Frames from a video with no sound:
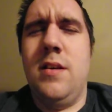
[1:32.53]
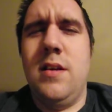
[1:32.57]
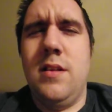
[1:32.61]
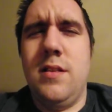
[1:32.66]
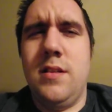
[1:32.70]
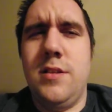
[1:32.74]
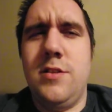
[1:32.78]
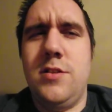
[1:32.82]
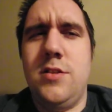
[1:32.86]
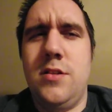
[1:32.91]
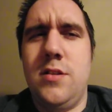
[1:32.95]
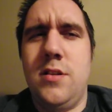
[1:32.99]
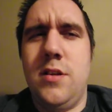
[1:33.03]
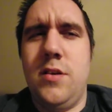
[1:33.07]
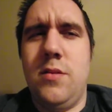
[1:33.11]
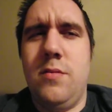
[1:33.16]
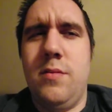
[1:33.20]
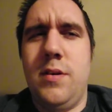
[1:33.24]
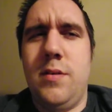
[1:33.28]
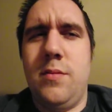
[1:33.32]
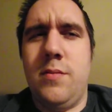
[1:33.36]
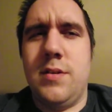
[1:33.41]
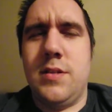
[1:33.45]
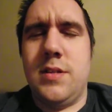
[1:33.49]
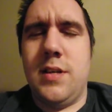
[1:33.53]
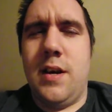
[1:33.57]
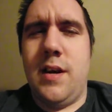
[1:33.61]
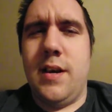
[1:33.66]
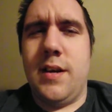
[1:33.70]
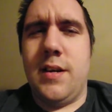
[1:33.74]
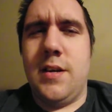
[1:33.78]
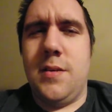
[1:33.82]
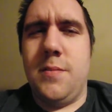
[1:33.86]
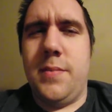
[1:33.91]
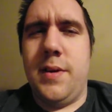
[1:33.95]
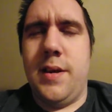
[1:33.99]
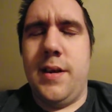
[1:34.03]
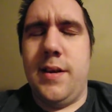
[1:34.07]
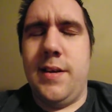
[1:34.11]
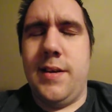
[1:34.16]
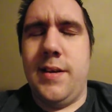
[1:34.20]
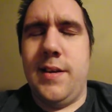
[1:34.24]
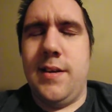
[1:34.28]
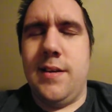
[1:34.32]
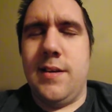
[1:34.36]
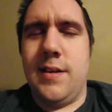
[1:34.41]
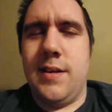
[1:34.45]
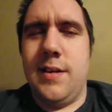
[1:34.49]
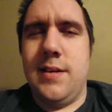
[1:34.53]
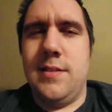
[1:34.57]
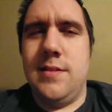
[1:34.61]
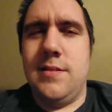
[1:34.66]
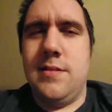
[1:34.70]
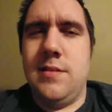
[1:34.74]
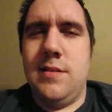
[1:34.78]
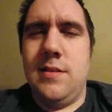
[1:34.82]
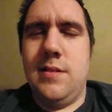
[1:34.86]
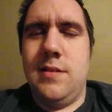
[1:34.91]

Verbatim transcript: let you know what we're talking about here, because